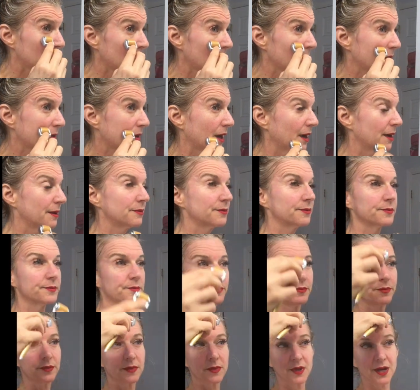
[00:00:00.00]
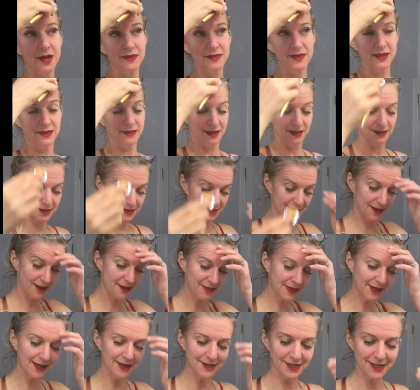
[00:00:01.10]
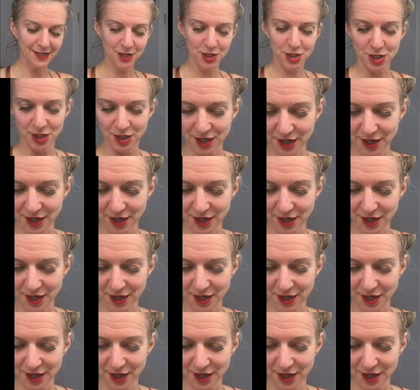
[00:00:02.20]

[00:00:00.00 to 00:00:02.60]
Okay. I think I did a good